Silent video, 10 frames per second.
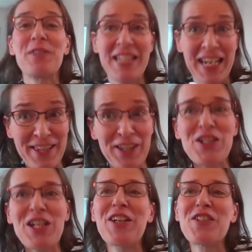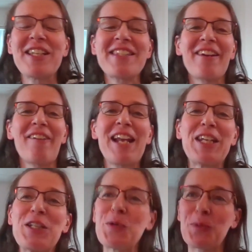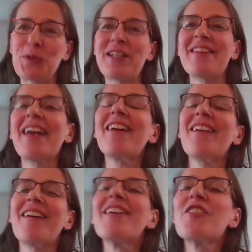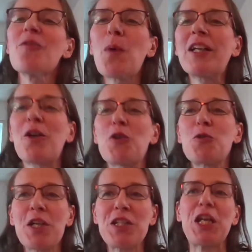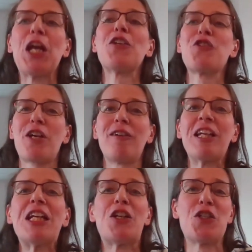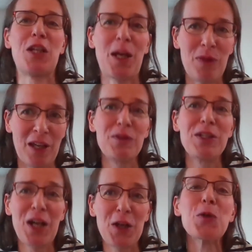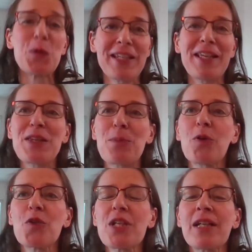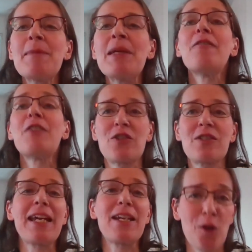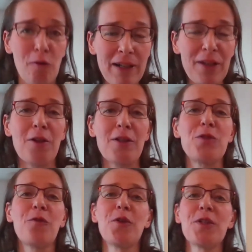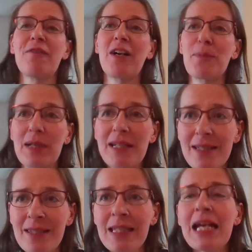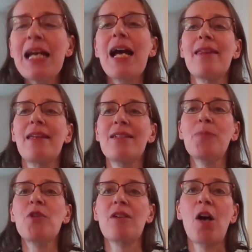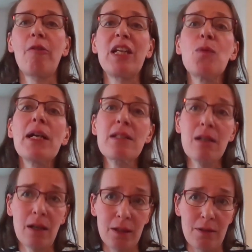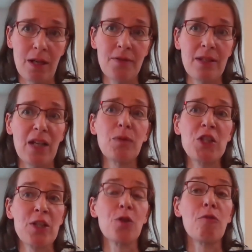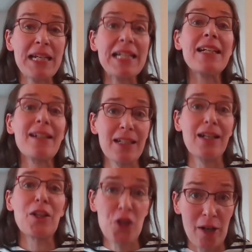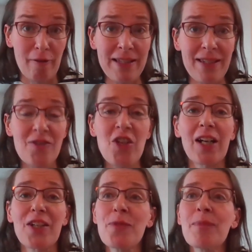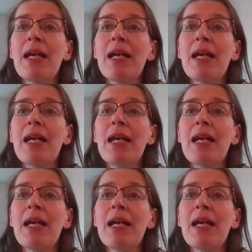taking the challenges that are related to putting the 128-channel EEG cap that we are using in the project, which takes already 30 to 45 minutes, and the subjects are already quite tired after that, which is a real clinical challenge.